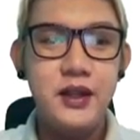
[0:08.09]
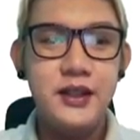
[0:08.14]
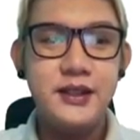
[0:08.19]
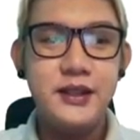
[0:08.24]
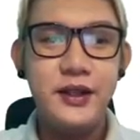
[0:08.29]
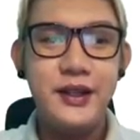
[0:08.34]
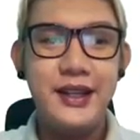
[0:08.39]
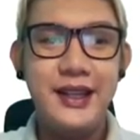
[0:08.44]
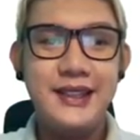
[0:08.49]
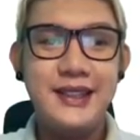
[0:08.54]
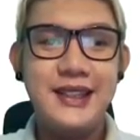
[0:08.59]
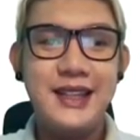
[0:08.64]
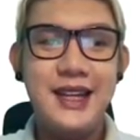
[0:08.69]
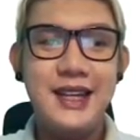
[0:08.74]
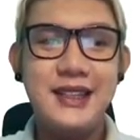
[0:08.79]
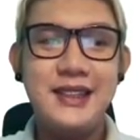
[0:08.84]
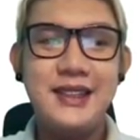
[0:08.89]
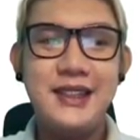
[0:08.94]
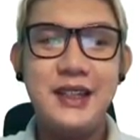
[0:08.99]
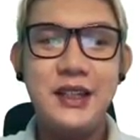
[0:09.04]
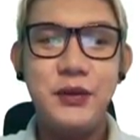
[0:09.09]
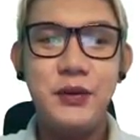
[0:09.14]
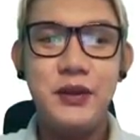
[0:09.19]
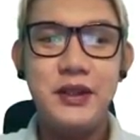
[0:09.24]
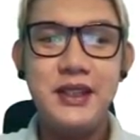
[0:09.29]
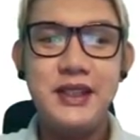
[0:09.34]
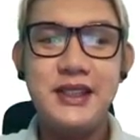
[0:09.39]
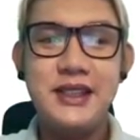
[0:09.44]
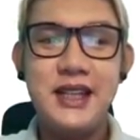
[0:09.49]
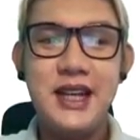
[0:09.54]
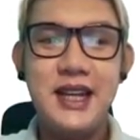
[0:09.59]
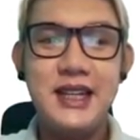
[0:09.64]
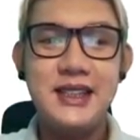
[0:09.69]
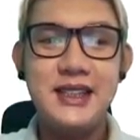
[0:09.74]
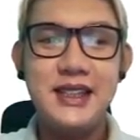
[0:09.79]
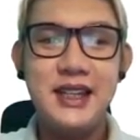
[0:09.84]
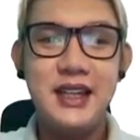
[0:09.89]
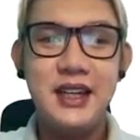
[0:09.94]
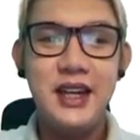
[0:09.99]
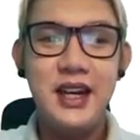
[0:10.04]
So this lesson will
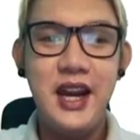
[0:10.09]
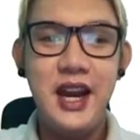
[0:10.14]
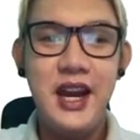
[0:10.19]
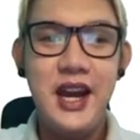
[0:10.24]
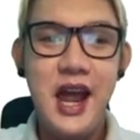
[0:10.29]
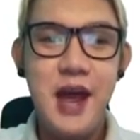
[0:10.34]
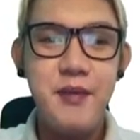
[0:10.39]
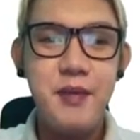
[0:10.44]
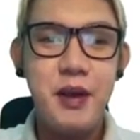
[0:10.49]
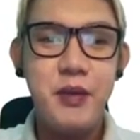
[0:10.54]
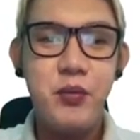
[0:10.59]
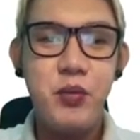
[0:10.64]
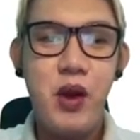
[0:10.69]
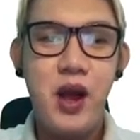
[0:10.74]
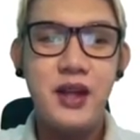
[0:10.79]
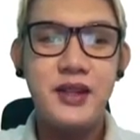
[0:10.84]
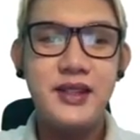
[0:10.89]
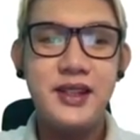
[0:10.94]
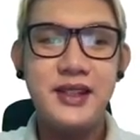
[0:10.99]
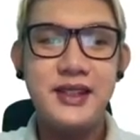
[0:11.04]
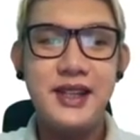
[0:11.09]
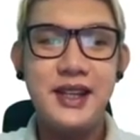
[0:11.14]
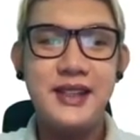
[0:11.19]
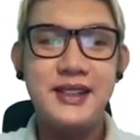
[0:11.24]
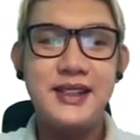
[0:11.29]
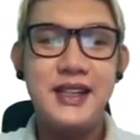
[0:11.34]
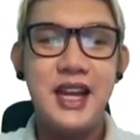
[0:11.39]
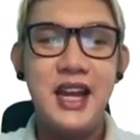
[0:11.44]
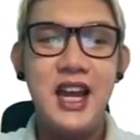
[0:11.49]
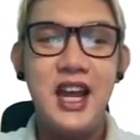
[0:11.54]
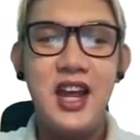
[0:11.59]
discuss the dynamic processes